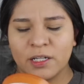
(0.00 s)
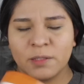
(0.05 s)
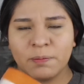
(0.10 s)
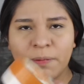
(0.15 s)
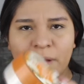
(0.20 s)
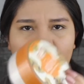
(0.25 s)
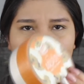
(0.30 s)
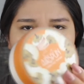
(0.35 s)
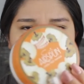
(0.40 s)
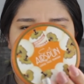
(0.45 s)

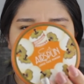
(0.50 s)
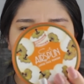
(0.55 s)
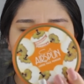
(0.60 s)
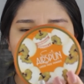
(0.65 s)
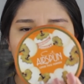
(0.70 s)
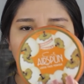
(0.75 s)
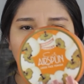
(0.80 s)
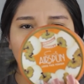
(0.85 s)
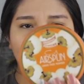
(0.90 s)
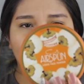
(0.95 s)
Airspun
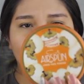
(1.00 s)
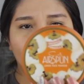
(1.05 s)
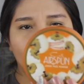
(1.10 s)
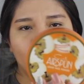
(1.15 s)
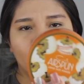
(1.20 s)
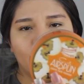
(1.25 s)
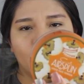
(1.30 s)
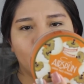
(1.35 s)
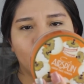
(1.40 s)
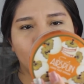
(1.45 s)

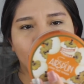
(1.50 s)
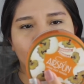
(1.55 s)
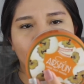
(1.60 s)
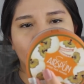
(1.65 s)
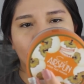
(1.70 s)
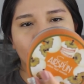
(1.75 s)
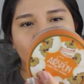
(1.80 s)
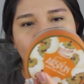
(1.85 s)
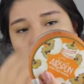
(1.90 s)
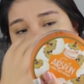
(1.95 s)
in
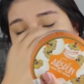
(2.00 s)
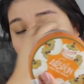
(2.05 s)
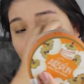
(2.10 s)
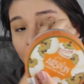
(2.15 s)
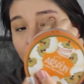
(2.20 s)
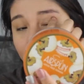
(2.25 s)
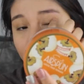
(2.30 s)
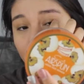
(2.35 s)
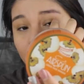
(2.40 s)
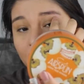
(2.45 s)
the
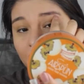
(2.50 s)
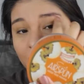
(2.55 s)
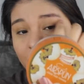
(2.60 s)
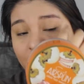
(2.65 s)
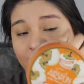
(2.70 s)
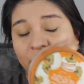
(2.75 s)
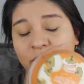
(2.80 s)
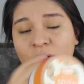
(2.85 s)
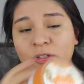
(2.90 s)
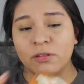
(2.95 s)
Naturally
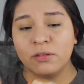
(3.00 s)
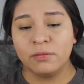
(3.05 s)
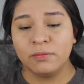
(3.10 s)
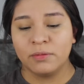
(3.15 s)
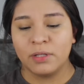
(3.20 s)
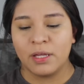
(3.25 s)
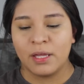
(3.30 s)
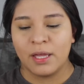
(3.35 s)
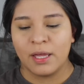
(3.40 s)
Natural.